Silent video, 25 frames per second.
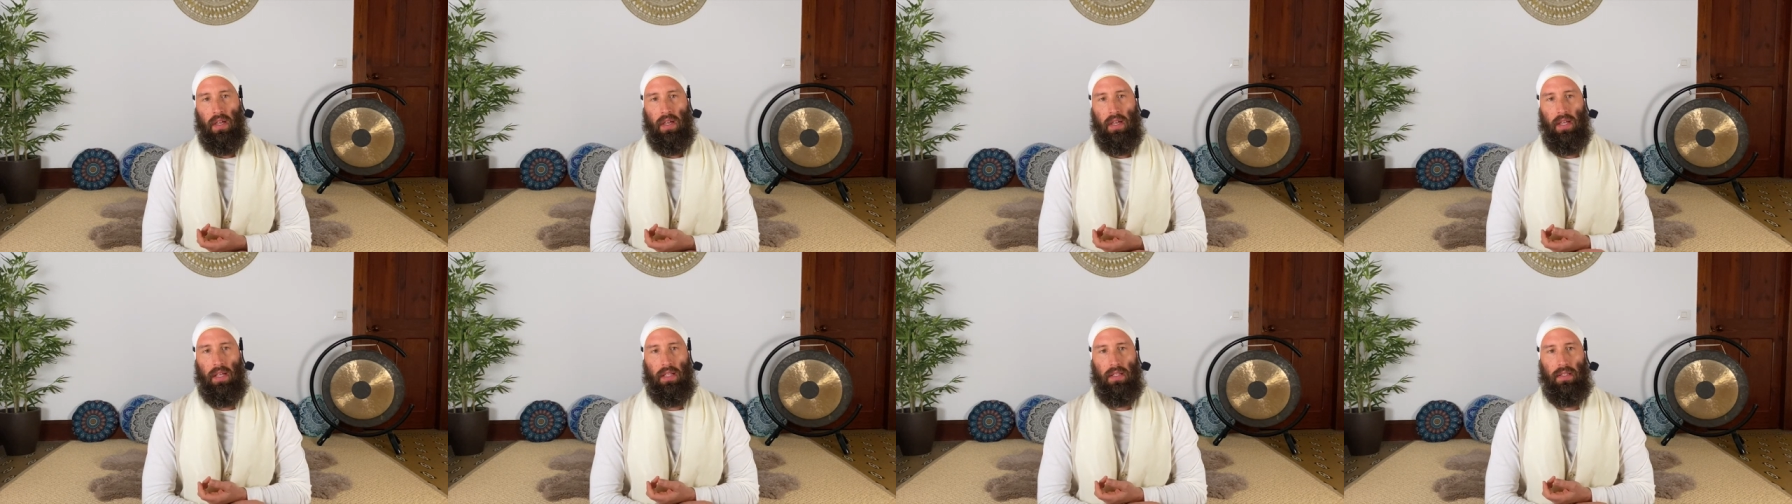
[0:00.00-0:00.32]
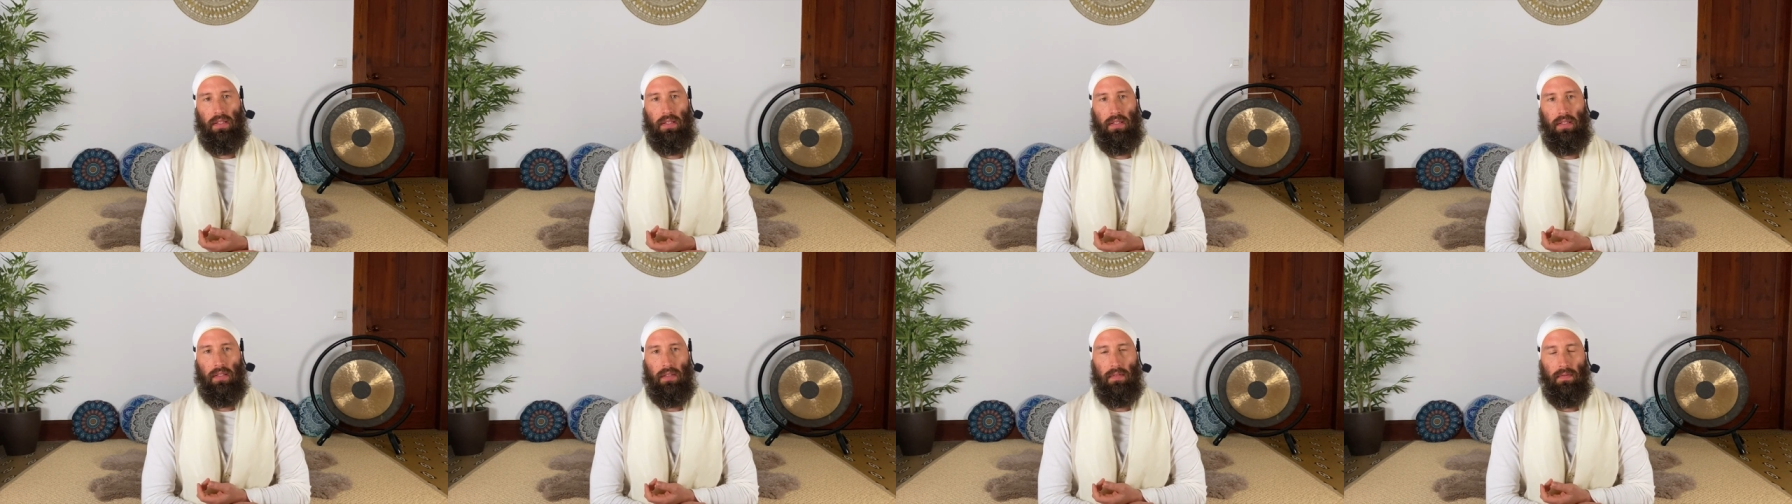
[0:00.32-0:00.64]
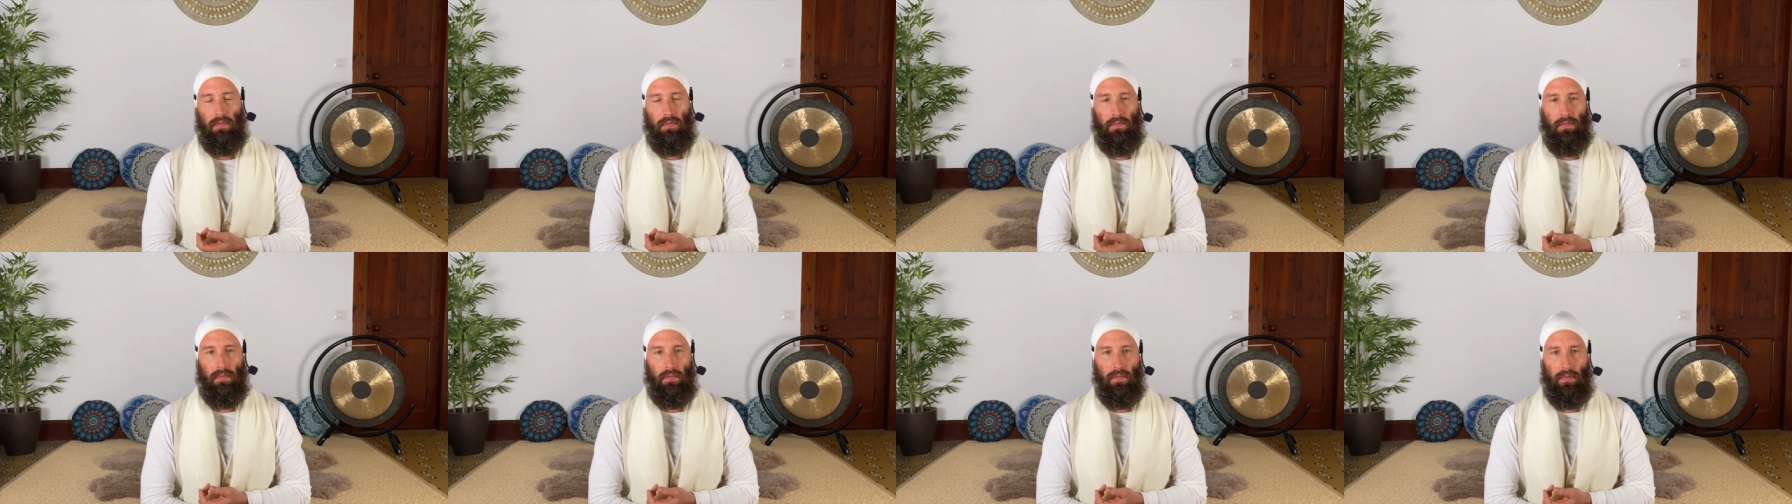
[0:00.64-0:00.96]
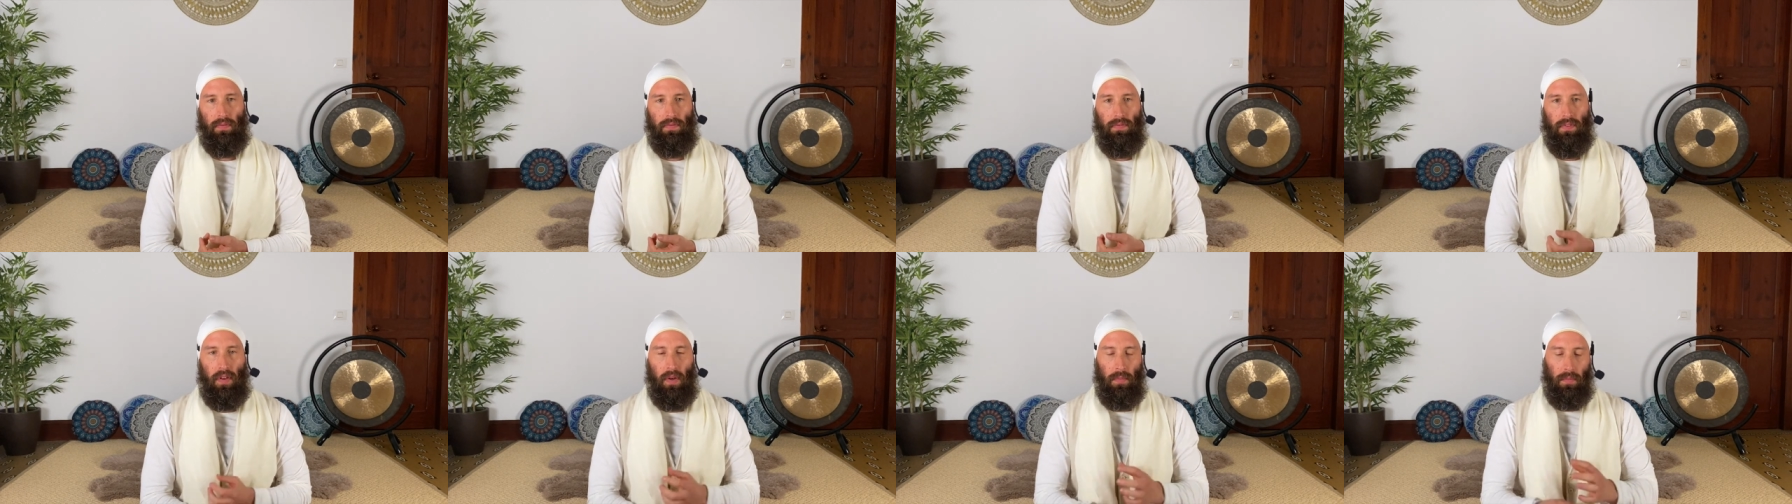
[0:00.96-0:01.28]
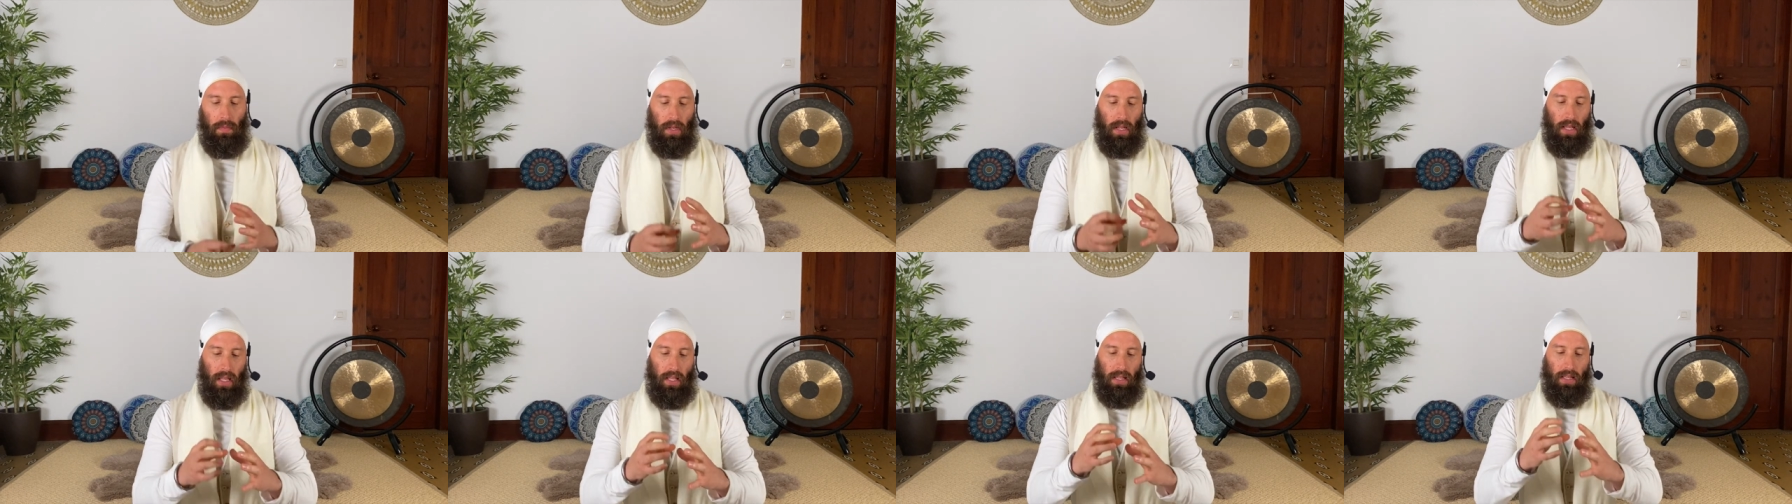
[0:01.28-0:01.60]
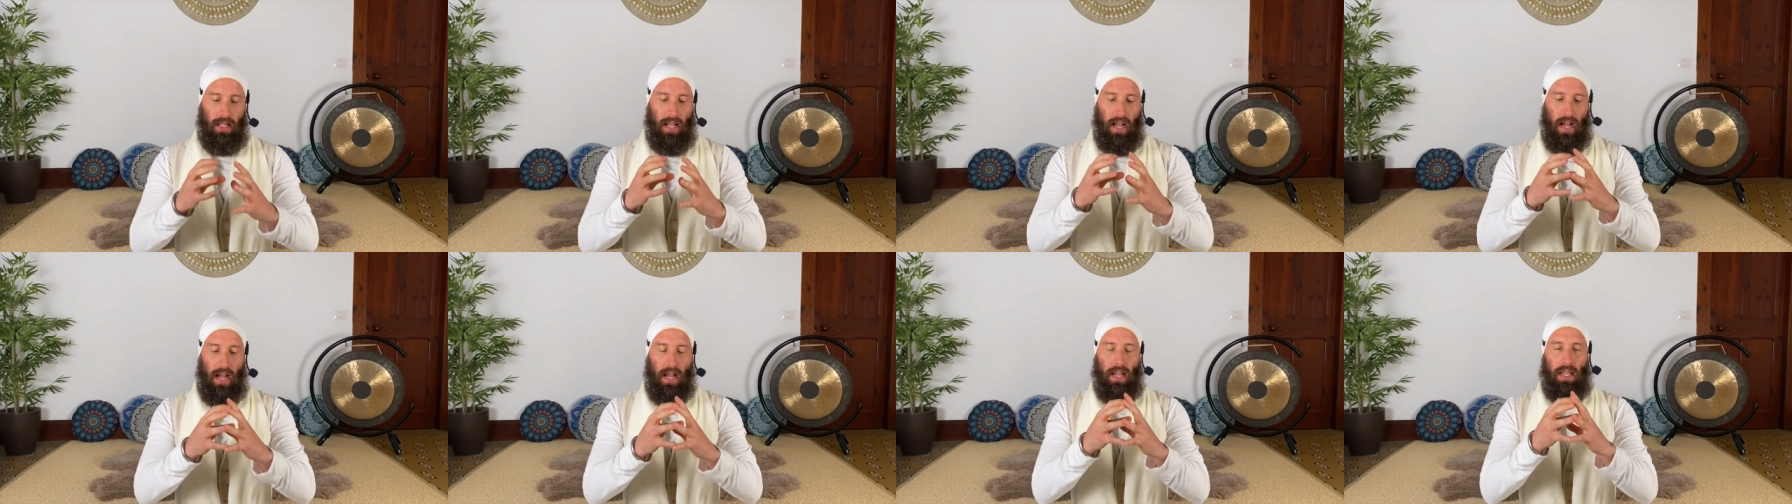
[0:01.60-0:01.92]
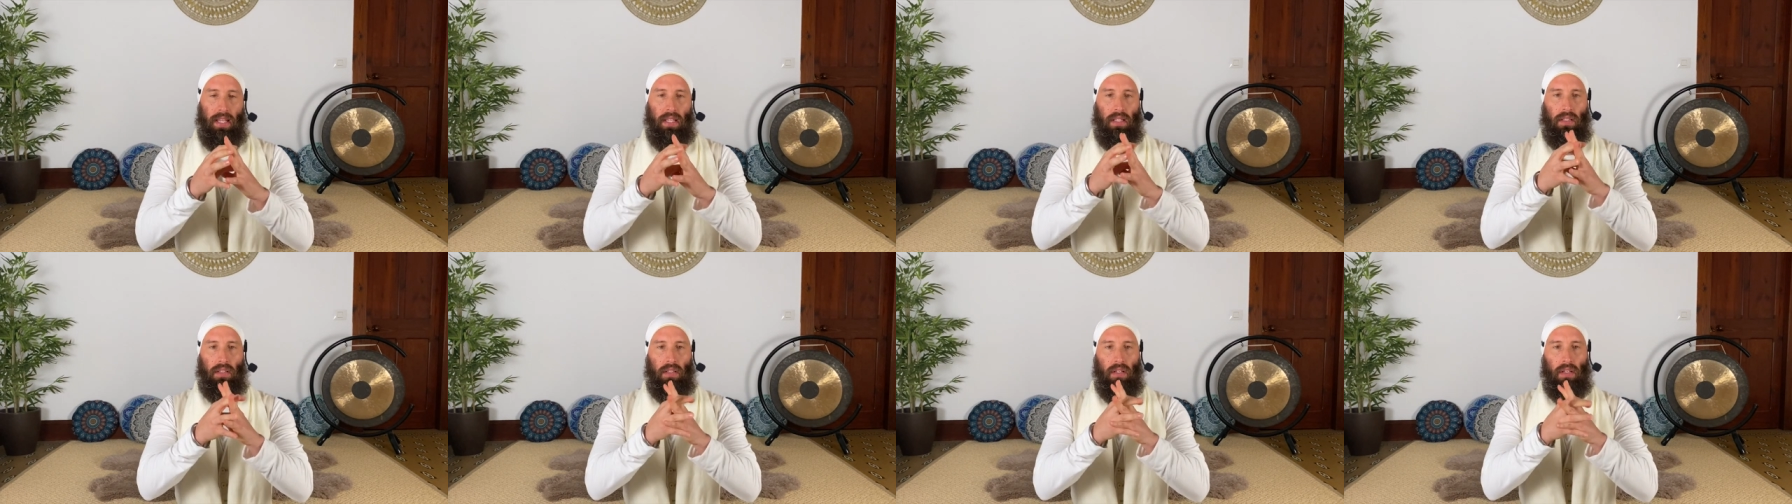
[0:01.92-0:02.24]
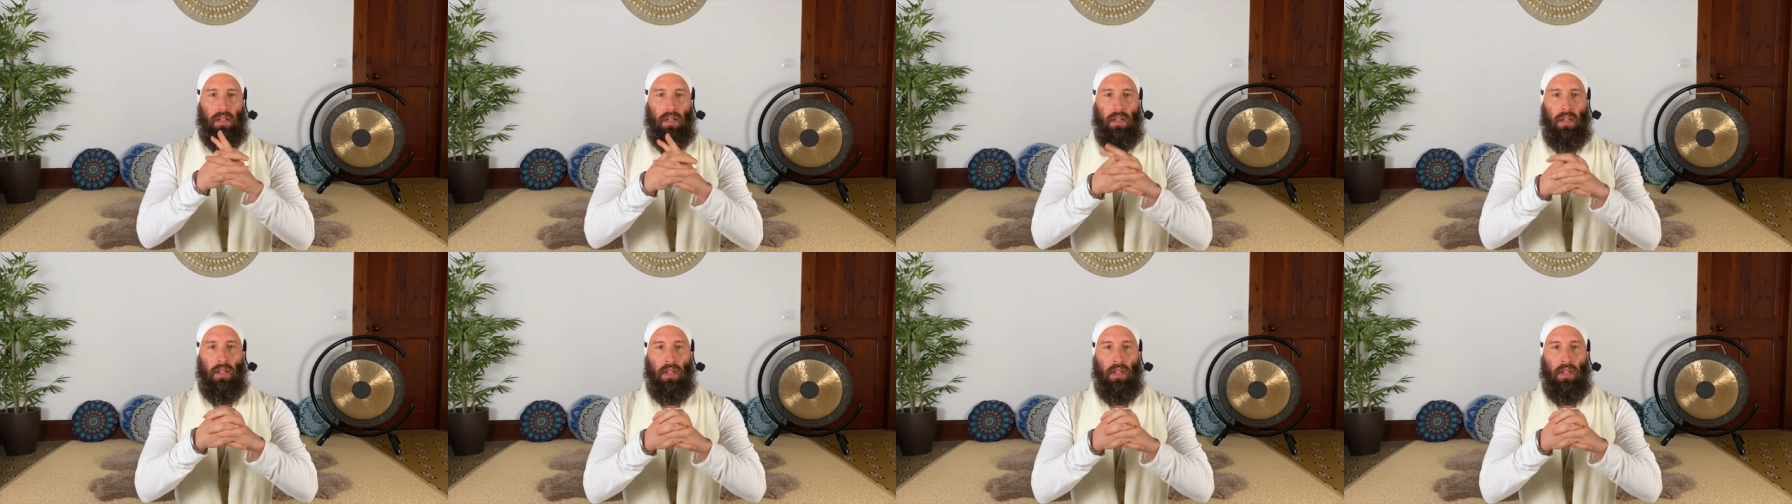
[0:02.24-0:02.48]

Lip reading: is firmly tied